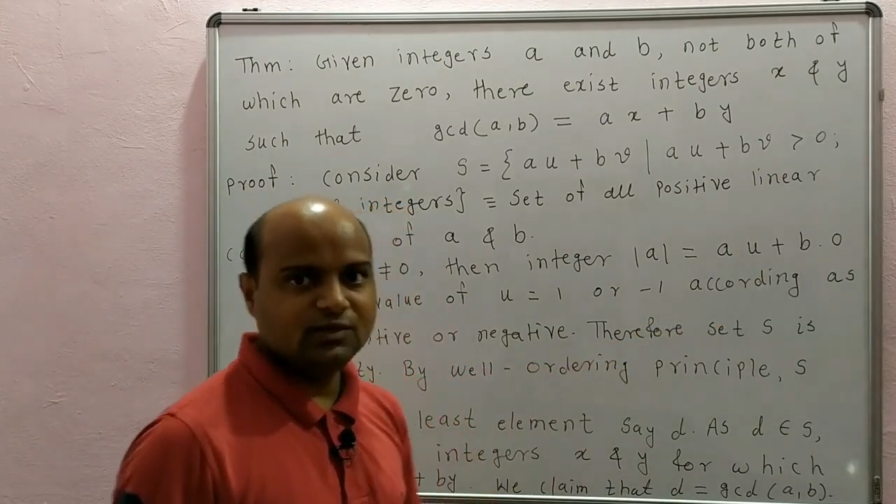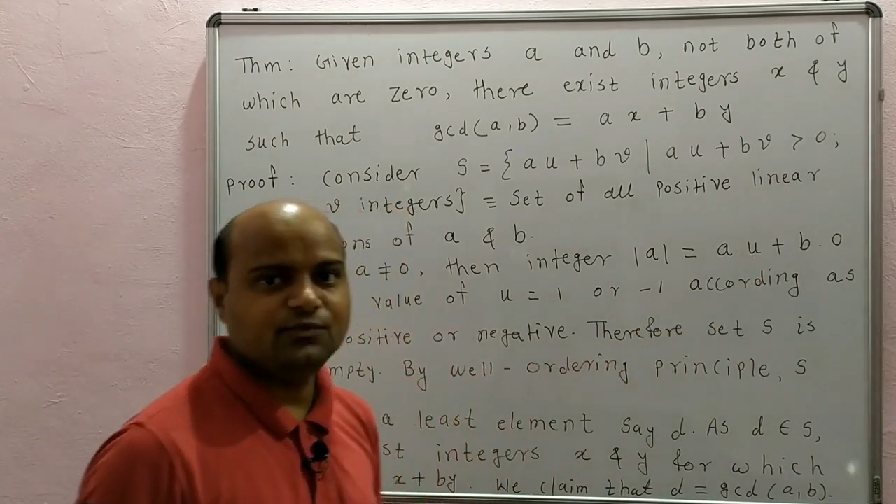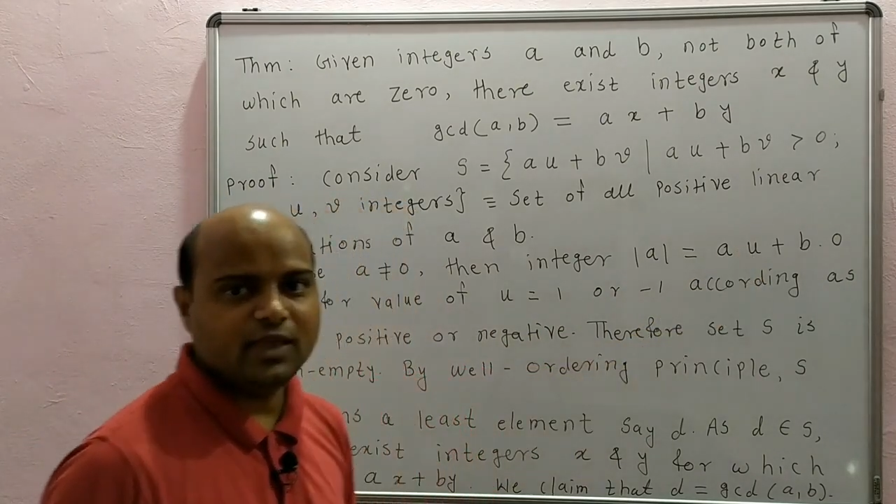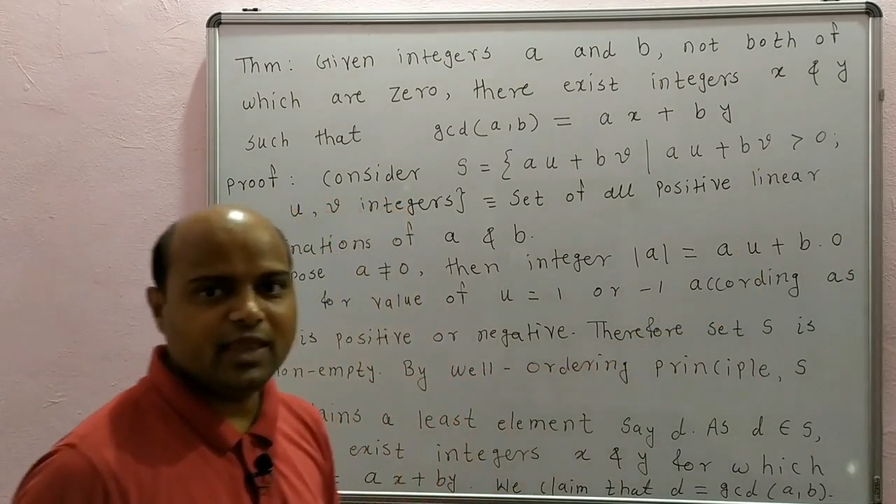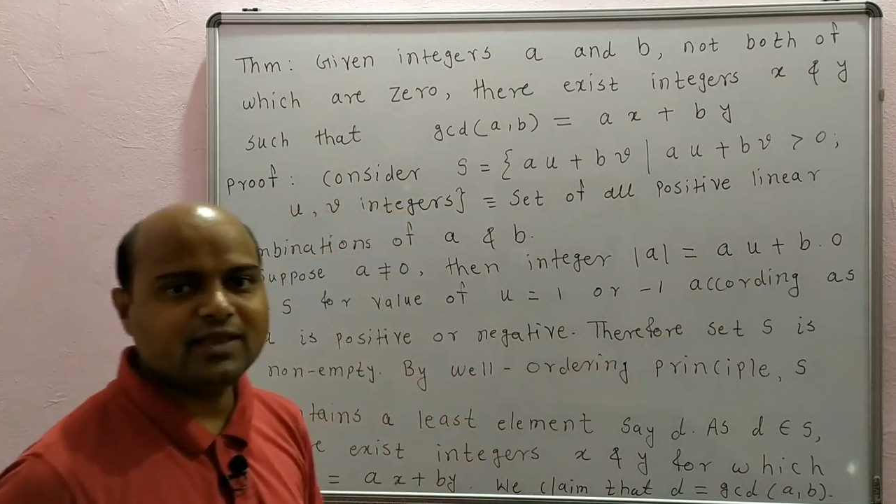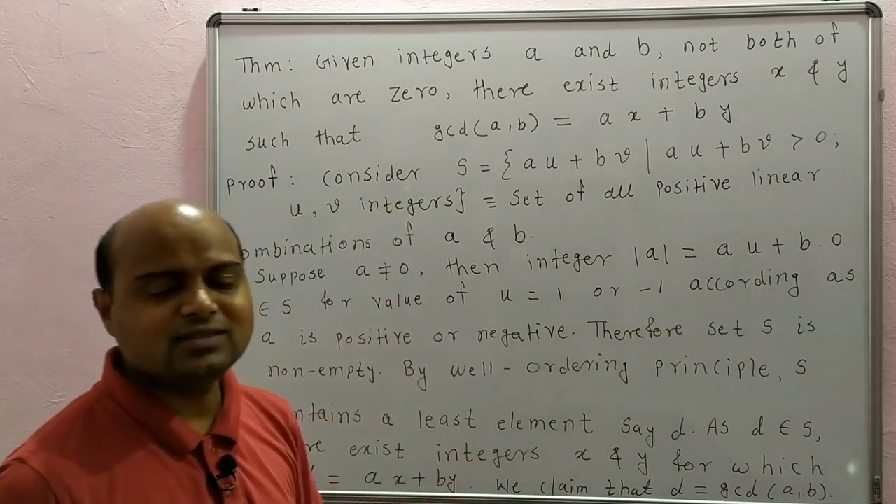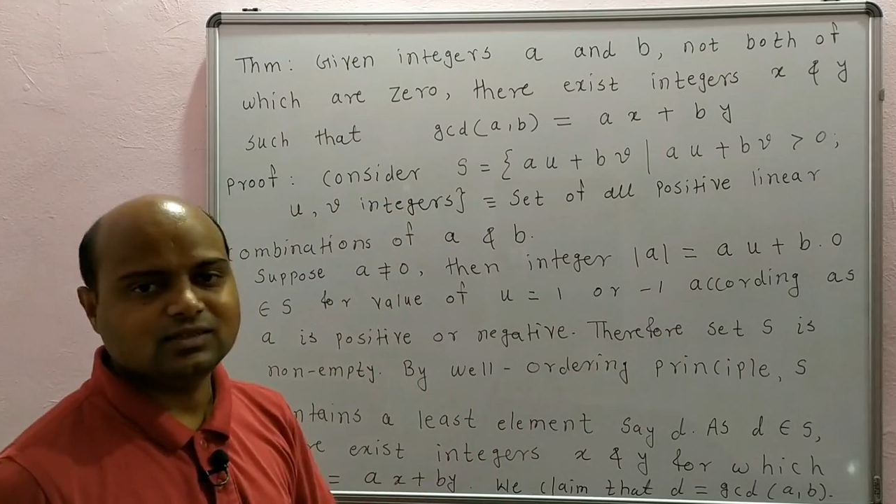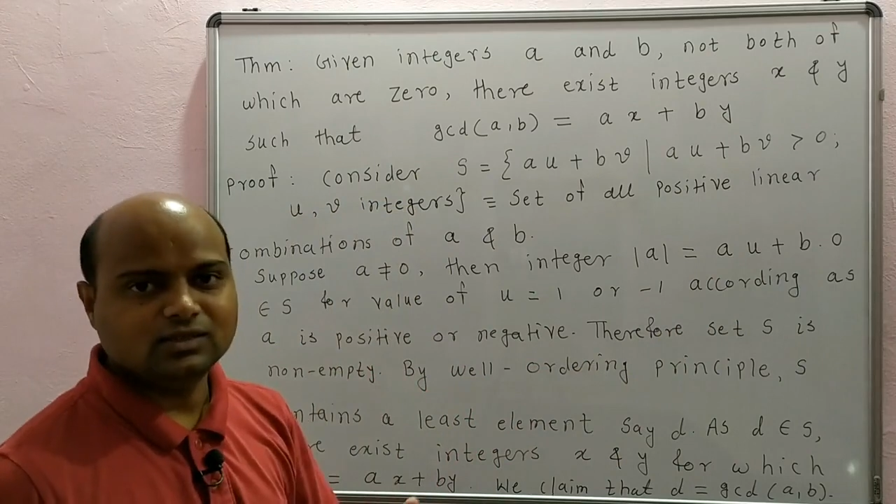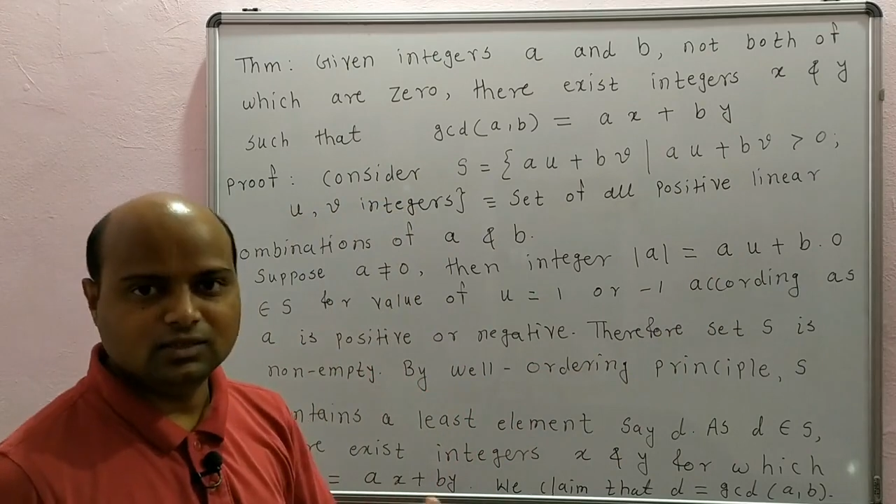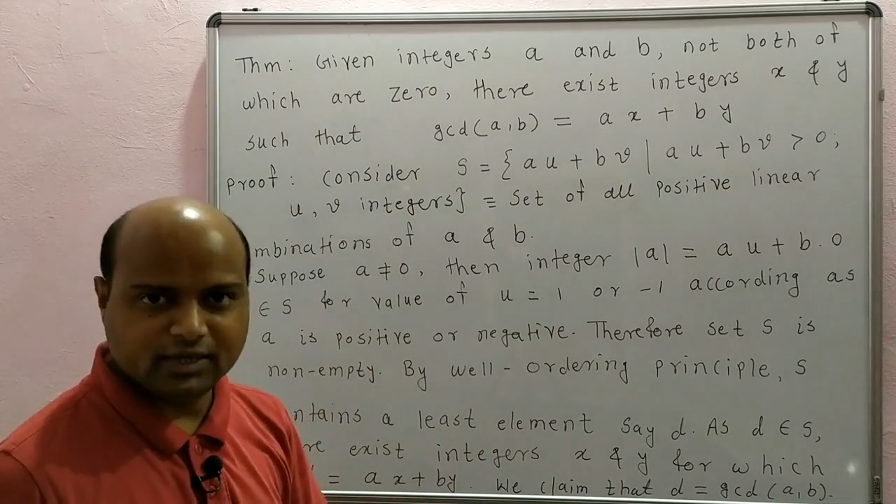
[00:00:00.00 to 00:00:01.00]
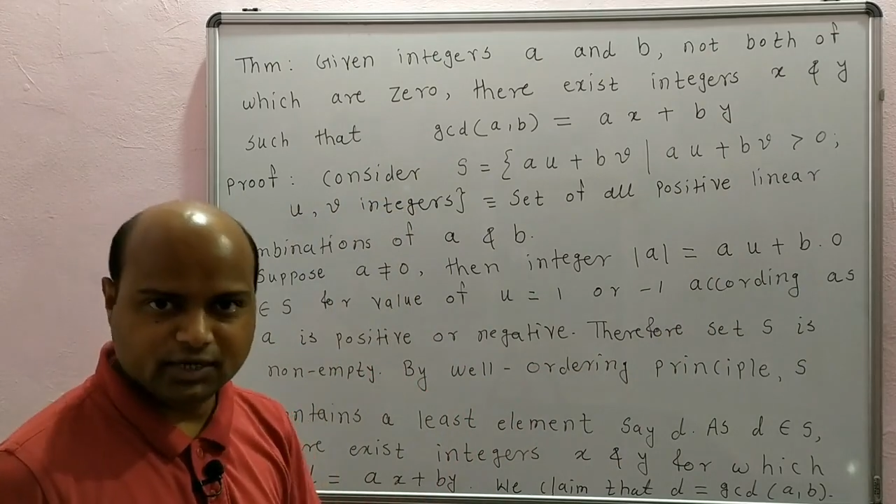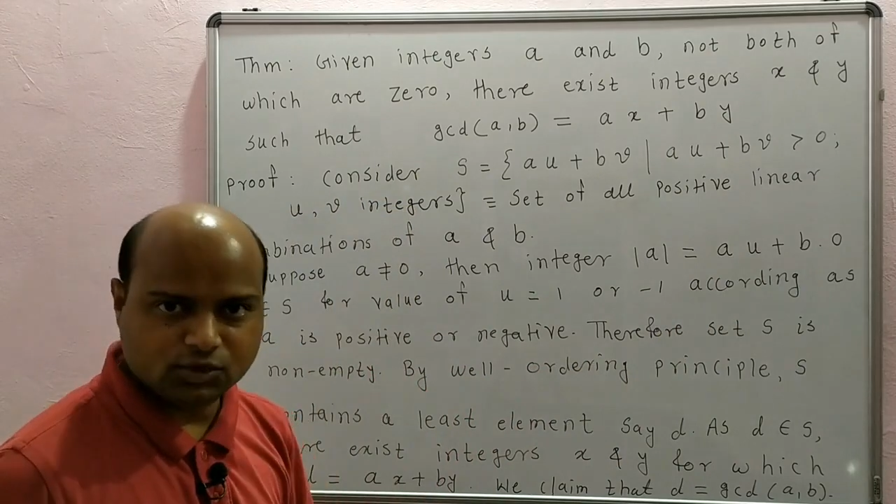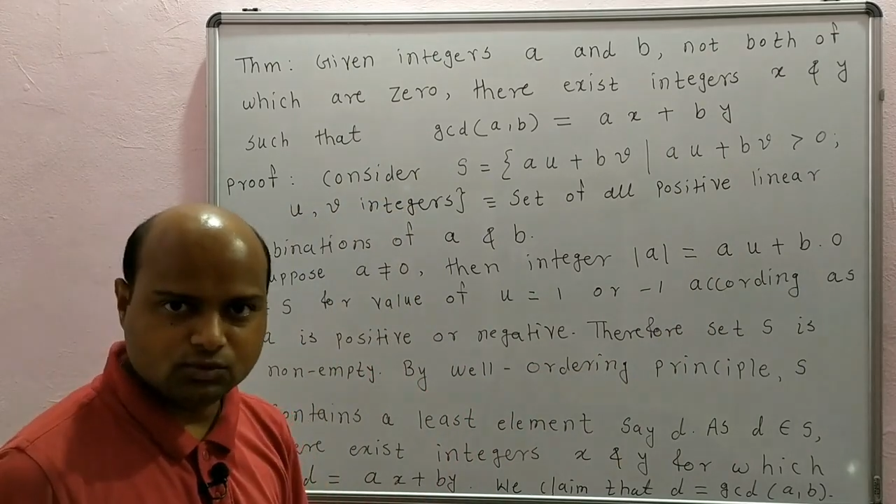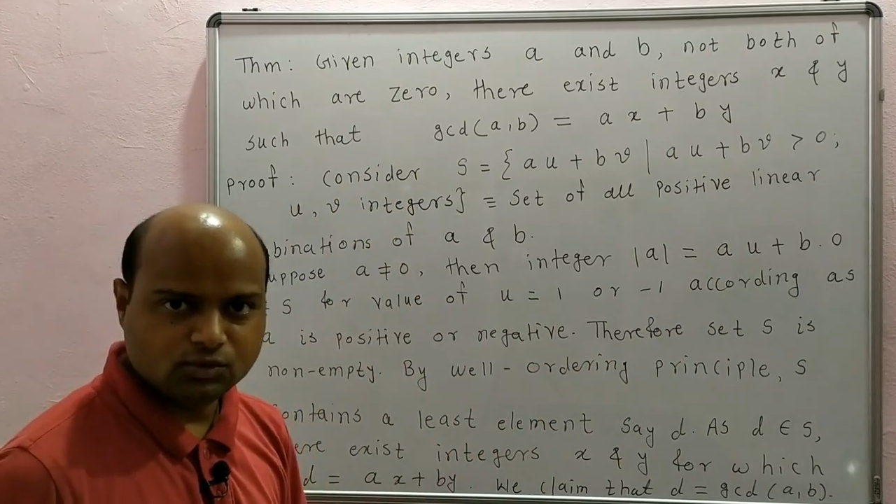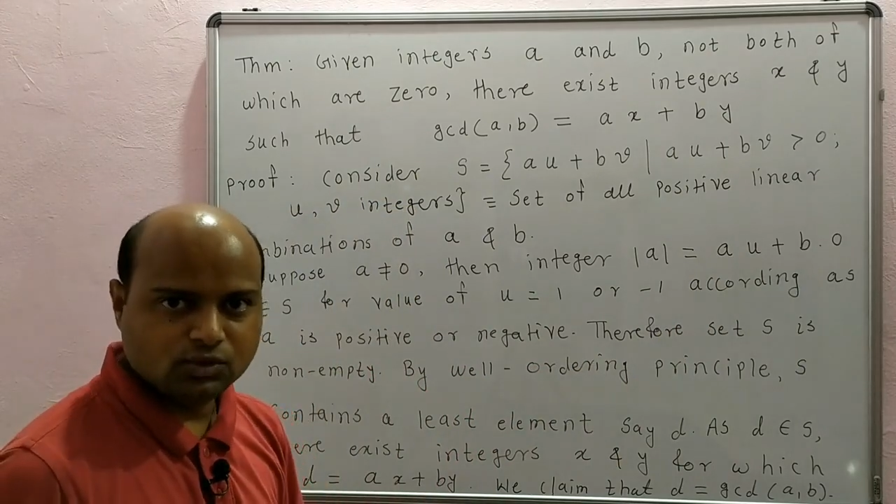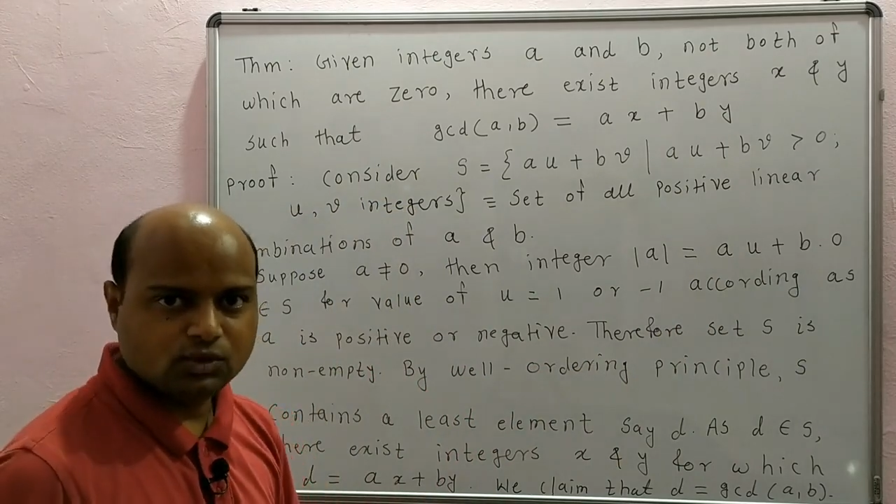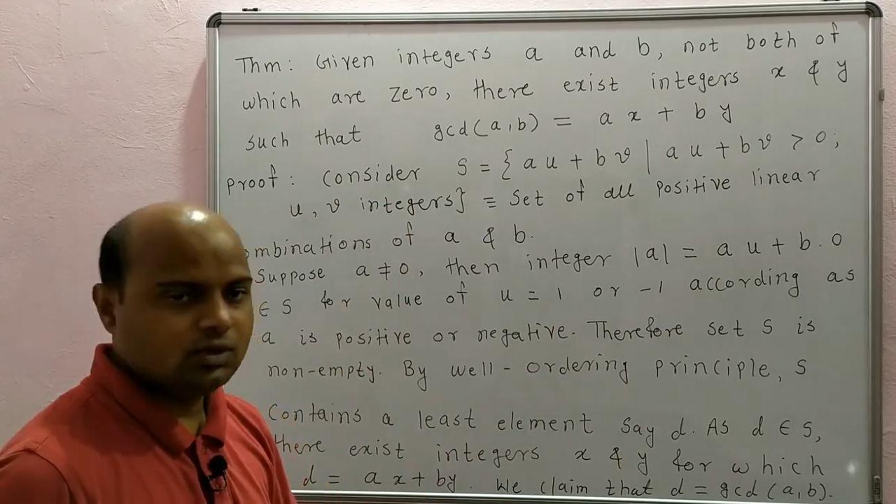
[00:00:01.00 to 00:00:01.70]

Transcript: If a is negative,